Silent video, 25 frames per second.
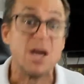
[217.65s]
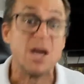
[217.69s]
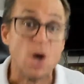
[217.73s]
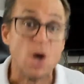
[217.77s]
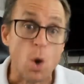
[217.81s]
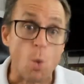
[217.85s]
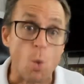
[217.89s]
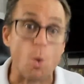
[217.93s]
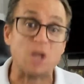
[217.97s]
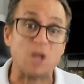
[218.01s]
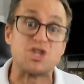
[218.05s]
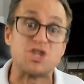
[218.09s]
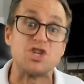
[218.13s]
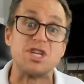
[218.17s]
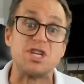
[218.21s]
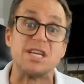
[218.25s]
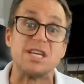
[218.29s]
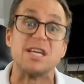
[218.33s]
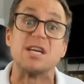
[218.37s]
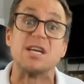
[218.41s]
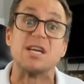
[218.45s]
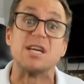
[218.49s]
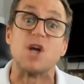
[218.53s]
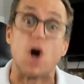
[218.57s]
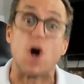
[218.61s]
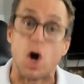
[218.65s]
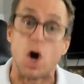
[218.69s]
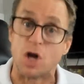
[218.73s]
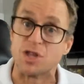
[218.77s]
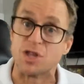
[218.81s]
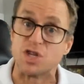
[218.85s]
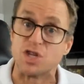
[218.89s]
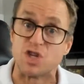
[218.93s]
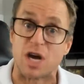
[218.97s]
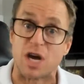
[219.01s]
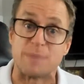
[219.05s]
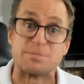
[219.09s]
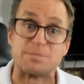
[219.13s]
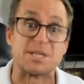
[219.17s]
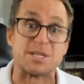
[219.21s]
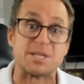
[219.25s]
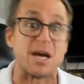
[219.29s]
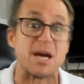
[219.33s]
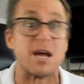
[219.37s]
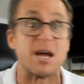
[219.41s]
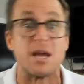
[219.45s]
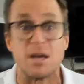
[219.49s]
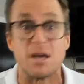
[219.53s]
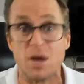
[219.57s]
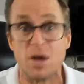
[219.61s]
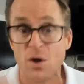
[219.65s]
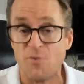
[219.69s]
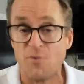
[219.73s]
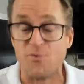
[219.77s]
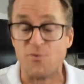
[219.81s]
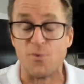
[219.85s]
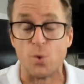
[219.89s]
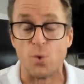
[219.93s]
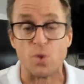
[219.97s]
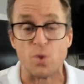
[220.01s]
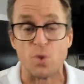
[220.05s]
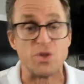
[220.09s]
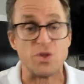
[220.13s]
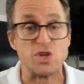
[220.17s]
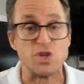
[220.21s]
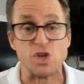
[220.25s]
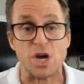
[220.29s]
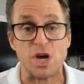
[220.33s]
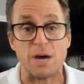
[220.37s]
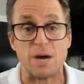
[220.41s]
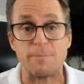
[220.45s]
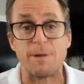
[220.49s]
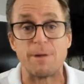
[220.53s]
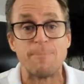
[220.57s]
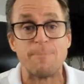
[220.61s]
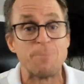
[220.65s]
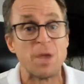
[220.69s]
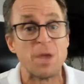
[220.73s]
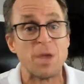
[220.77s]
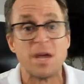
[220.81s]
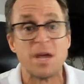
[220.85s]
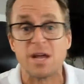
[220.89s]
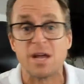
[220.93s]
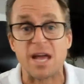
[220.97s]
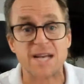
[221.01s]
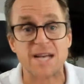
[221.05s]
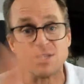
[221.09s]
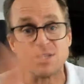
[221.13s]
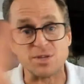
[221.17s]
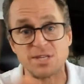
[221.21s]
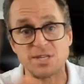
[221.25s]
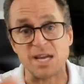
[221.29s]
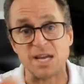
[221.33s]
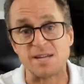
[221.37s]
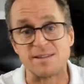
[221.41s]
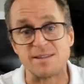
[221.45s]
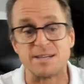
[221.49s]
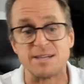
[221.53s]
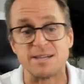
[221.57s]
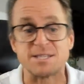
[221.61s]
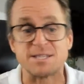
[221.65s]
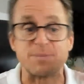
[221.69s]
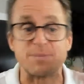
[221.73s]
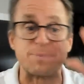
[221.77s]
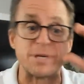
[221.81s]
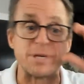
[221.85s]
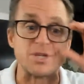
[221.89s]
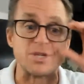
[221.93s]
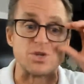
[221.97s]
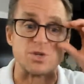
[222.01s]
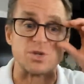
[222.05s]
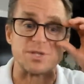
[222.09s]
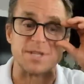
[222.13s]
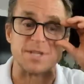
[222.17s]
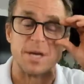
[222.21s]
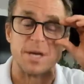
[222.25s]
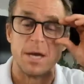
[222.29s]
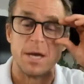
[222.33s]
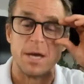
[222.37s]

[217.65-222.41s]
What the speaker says: what you did on the job site for the job. Okay, so take lots of pictures.